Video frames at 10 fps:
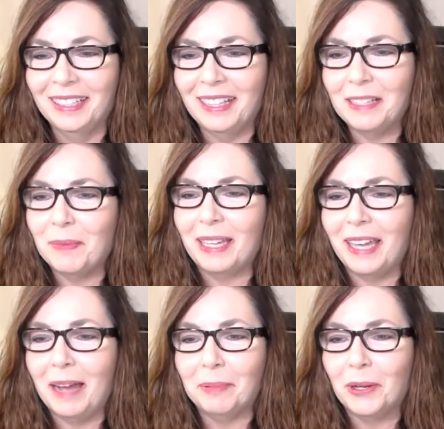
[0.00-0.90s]
That's my
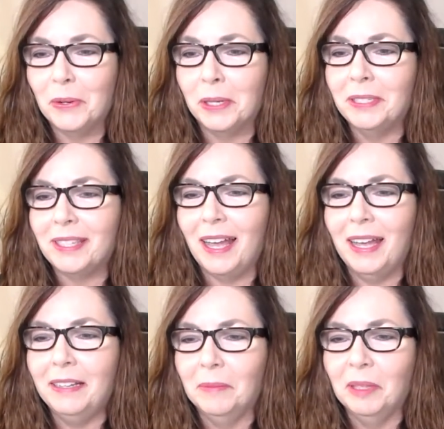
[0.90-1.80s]
Capricorn
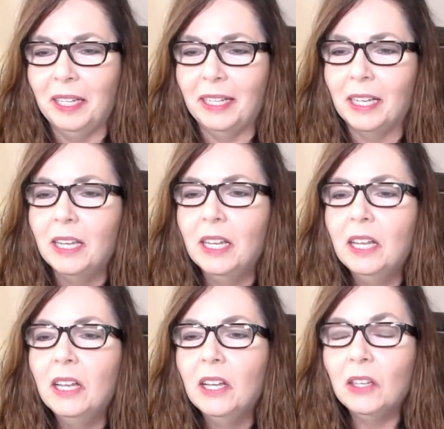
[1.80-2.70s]
side. I'm like,
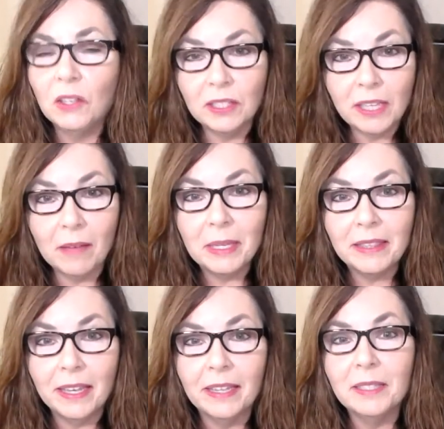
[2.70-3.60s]
you can tell me
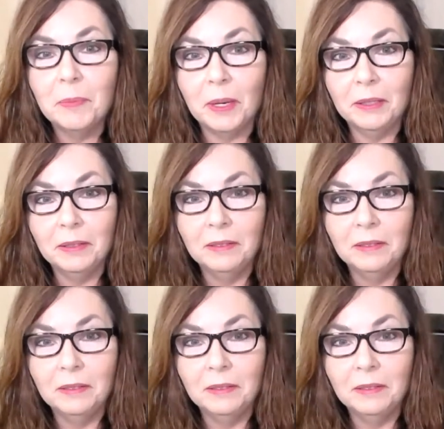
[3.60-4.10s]
things, but